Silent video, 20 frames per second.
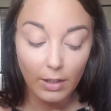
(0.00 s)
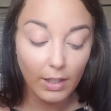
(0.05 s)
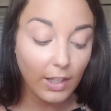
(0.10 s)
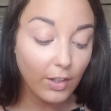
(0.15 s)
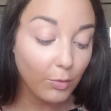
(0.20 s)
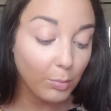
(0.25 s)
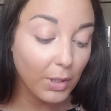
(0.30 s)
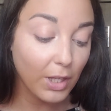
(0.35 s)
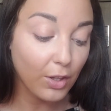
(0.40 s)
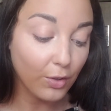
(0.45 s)

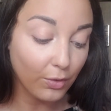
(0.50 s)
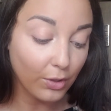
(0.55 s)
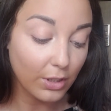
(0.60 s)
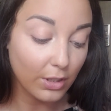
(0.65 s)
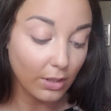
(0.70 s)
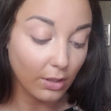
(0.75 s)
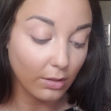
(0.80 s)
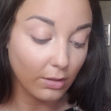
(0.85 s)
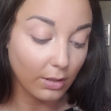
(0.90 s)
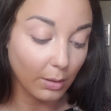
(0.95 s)
give me the
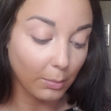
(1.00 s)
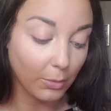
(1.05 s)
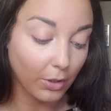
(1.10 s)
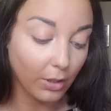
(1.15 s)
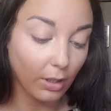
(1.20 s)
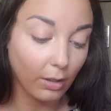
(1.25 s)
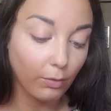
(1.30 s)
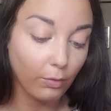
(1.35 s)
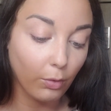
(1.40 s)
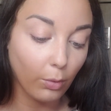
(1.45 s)
results I'm
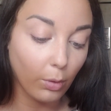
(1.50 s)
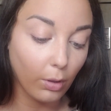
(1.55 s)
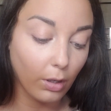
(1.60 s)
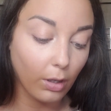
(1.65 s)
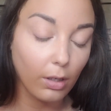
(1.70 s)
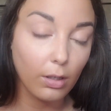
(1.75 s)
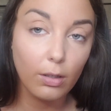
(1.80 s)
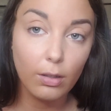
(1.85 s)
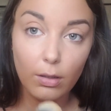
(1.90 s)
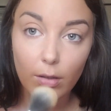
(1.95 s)
looking
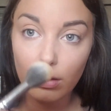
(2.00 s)
for.